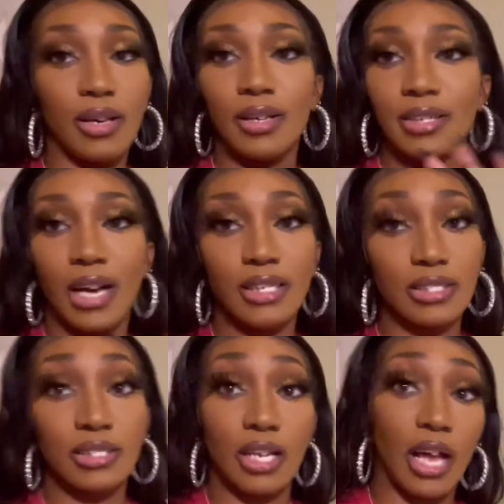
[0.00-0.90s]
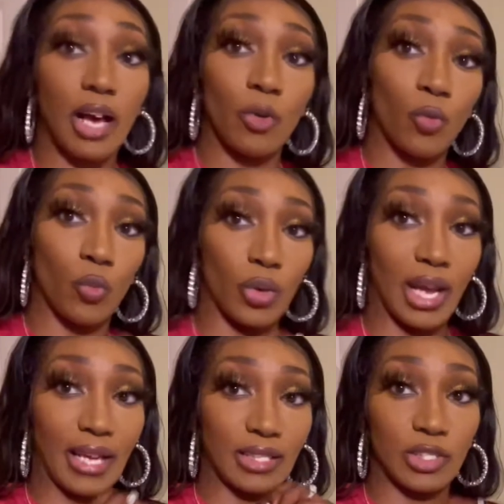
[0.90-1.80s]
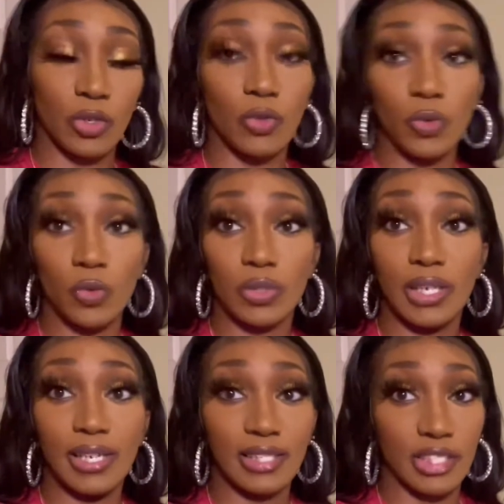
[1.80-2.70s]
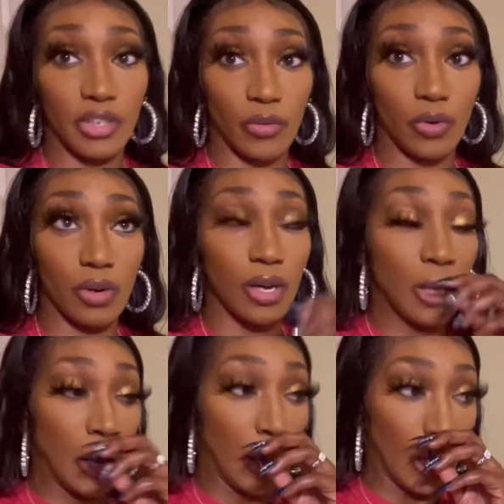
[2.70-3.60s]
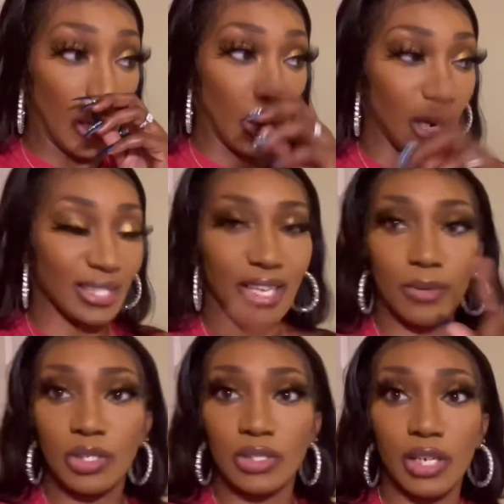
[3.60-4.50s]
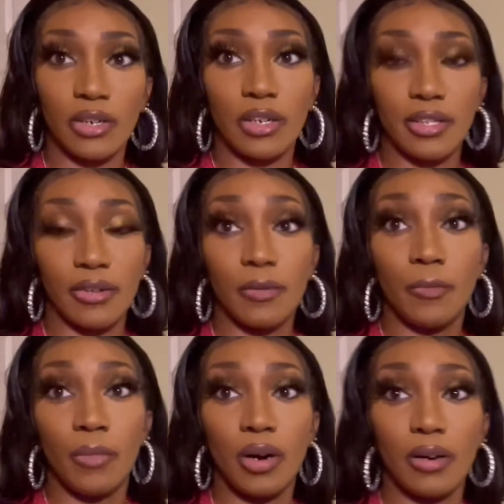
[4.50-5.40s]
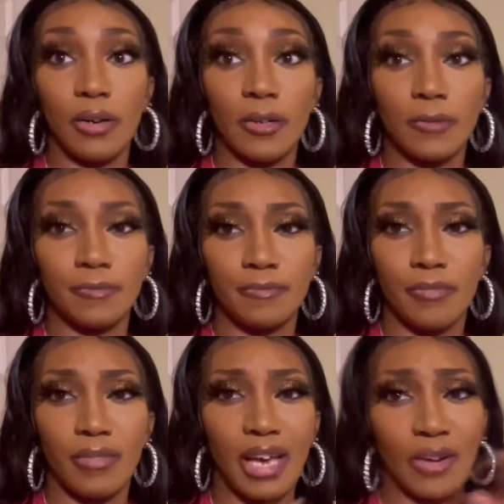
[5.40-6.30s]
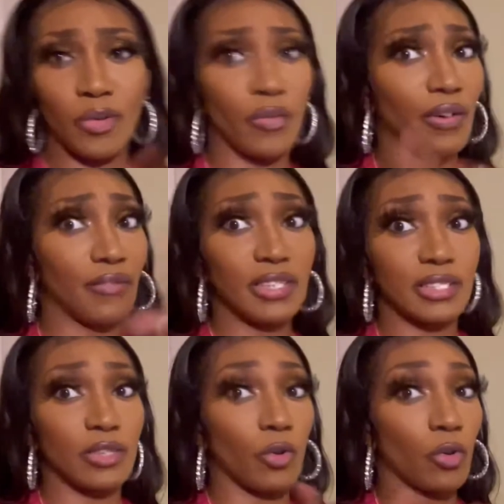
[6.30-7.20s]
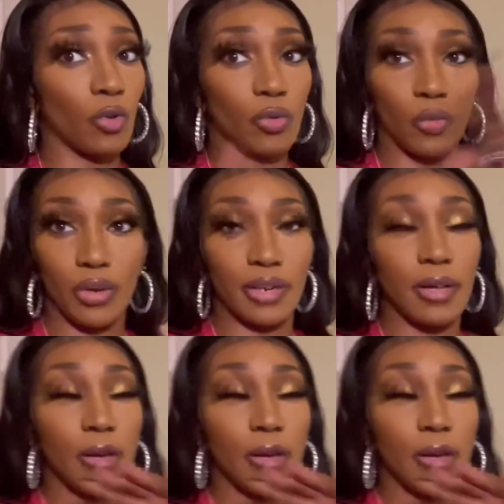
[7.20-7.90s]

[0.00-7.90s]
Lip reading: yeah, it's just a lot with like schools in general. I think I was gonna say earlier, I don't know if I finished it or what,